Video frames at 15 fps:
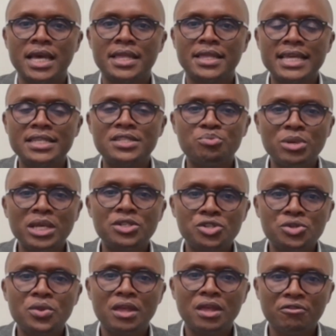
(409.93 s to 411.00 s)
they speak
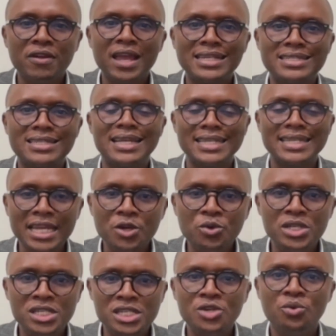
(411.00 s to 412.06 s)
to the fact that
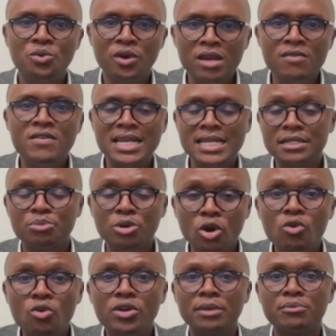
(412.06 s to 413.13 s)
equity equivalent
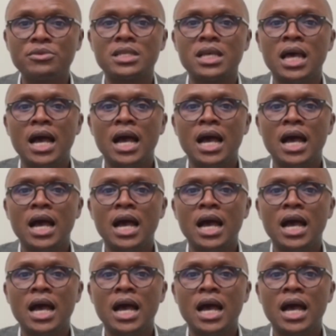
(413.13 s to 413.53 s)
programs